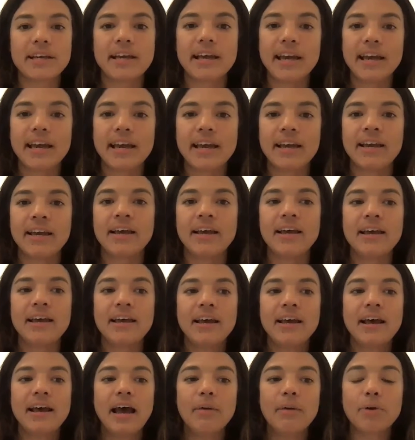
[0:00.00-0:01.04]
"Hey,
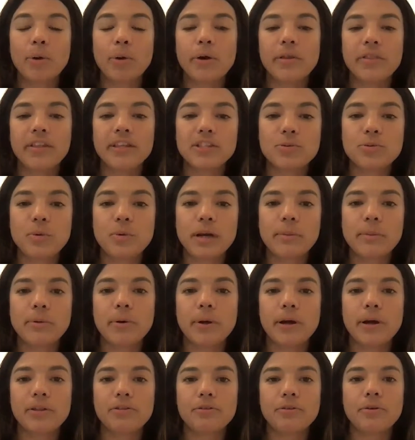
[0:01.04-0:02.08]
I'm going. This is what I'm
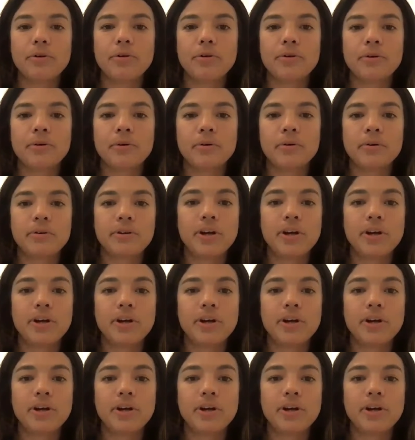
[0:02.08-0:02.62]
going through.